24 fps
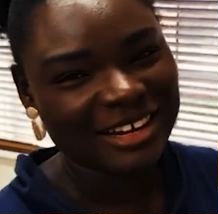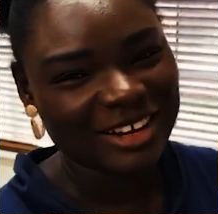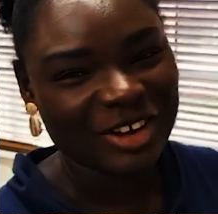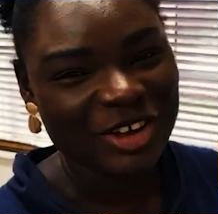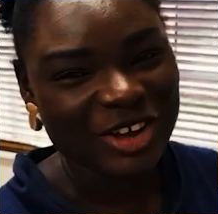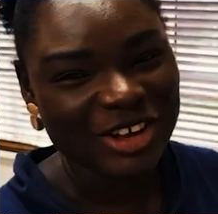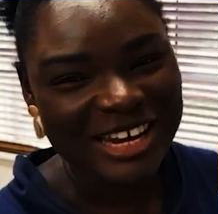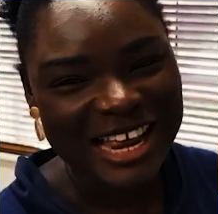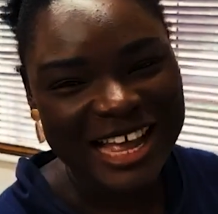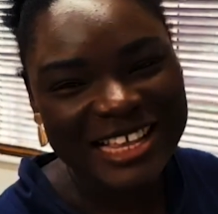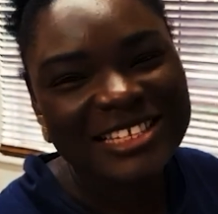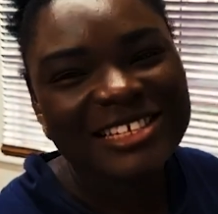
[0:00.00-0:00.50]

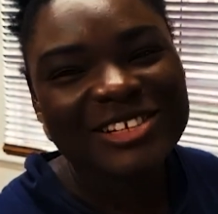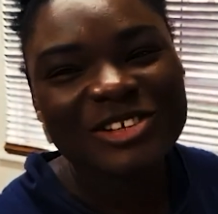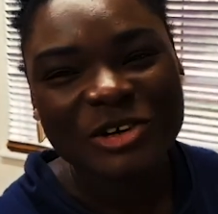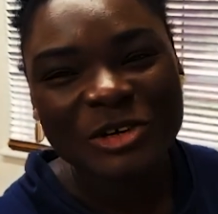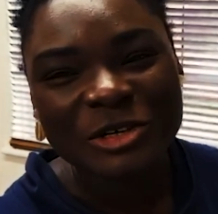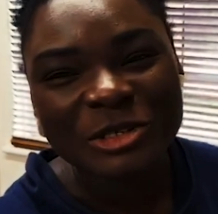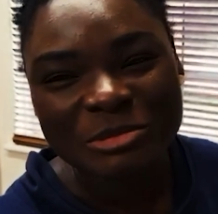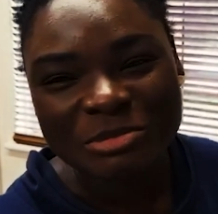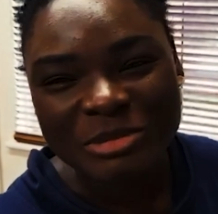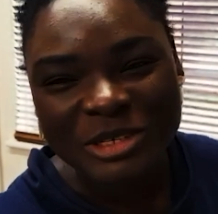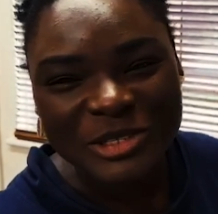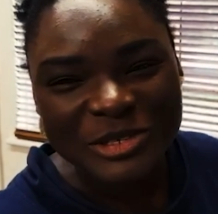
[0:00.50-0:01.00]
God hasn't
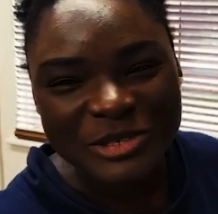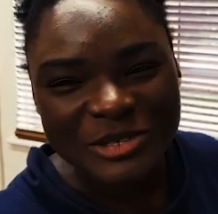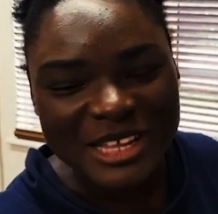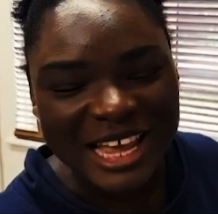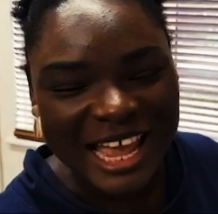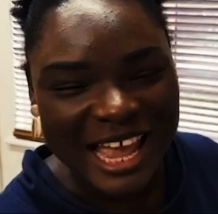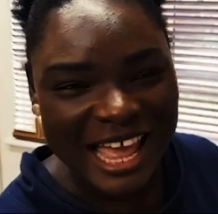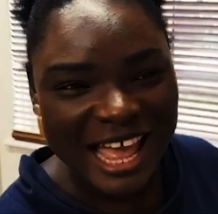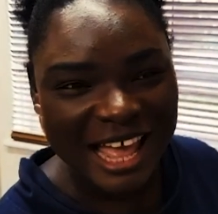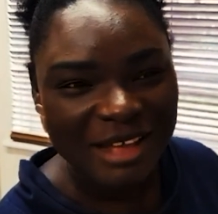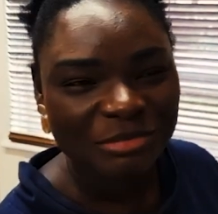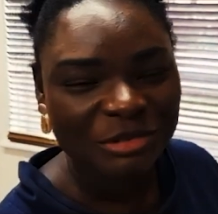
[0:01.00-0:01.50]
called me to
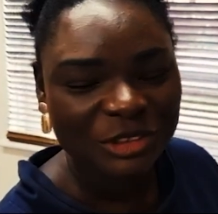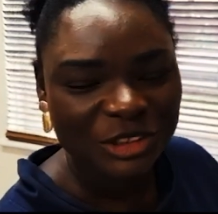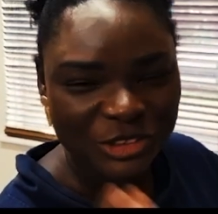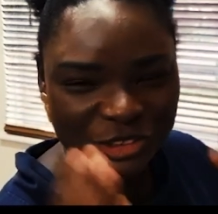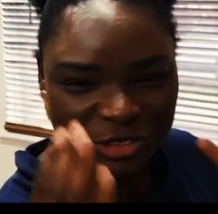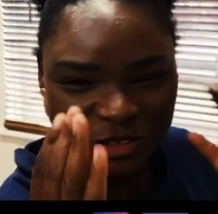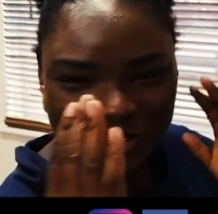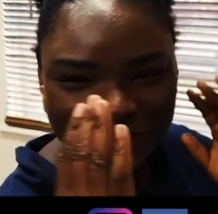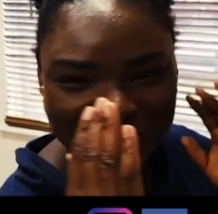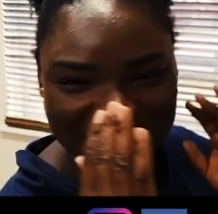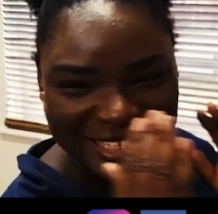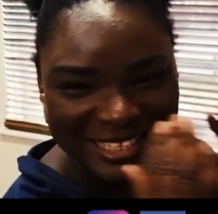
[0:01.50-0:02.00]
that. I'm just
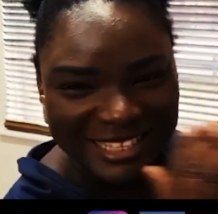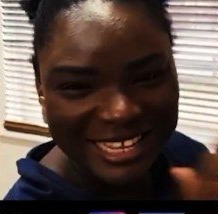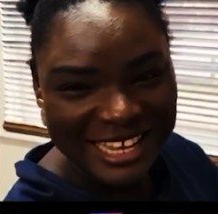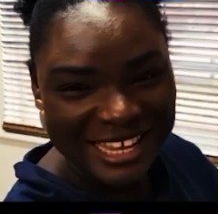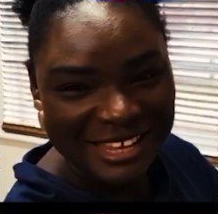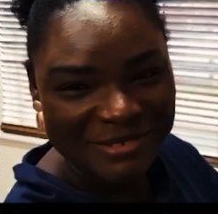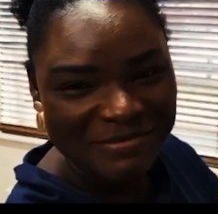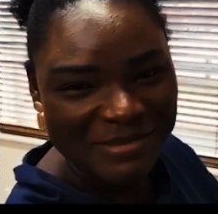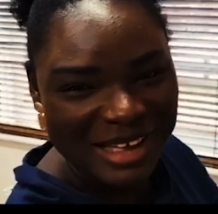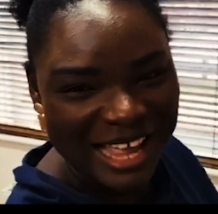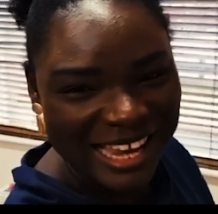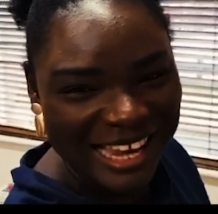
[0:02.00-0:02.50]
gonna stay
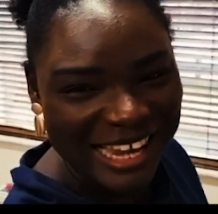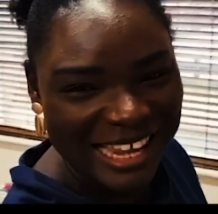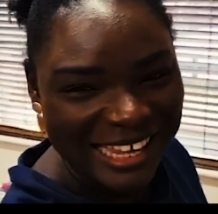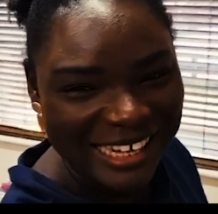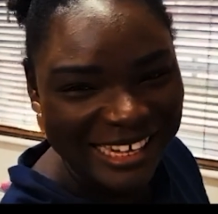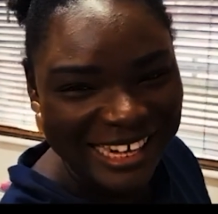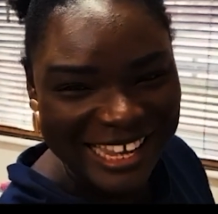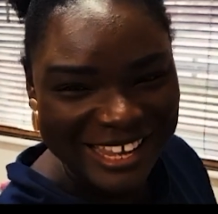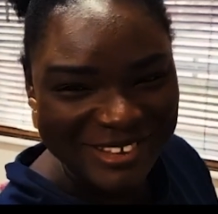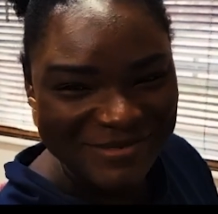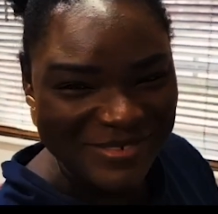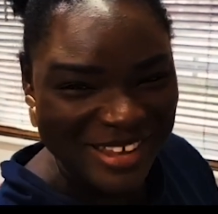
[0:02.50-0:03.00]
in my lane,
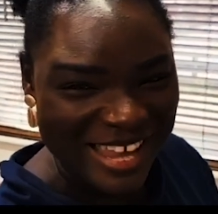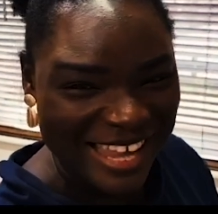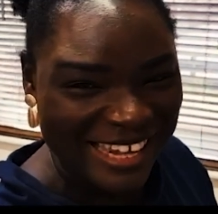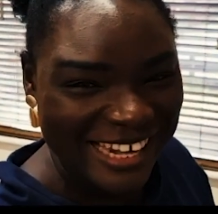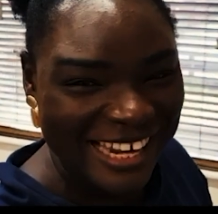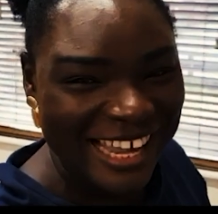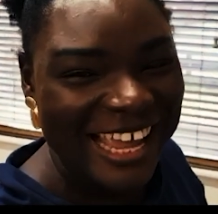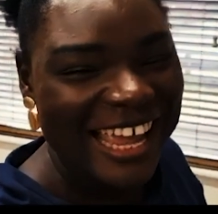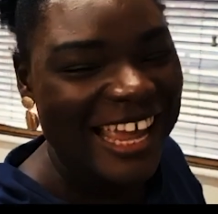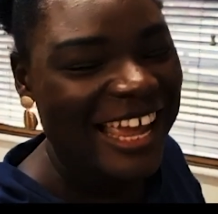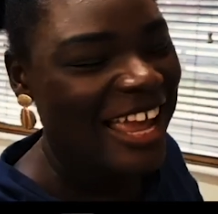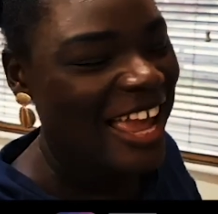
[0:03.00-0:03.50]
amen.
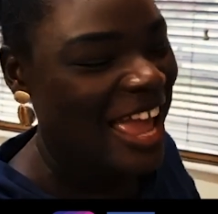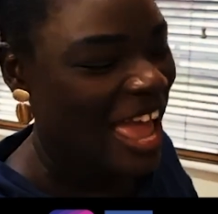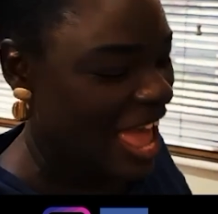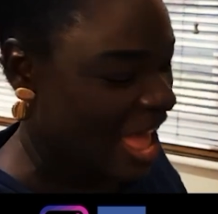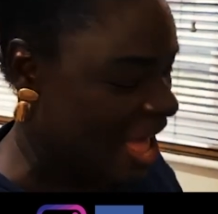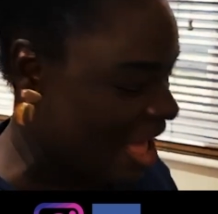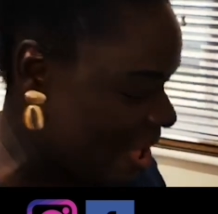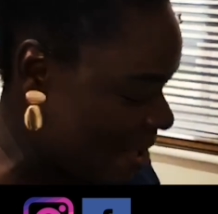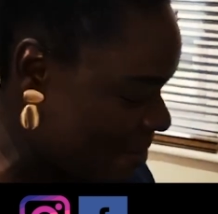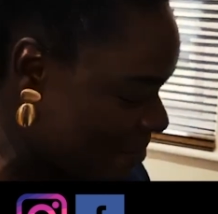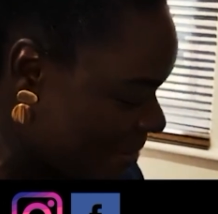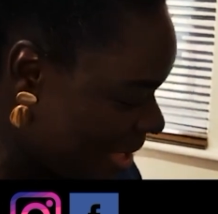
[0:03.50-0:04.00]

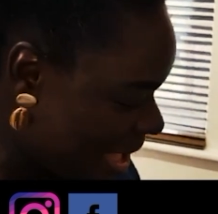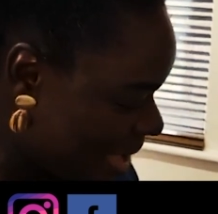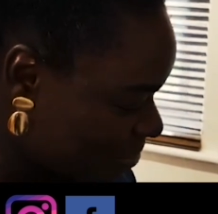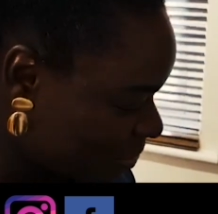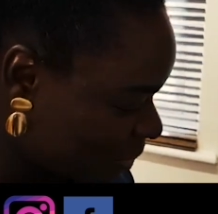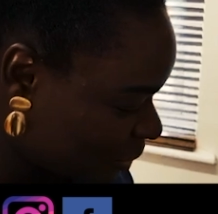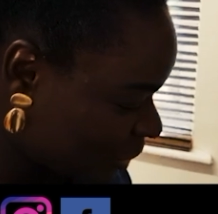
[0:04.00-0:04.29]
I'm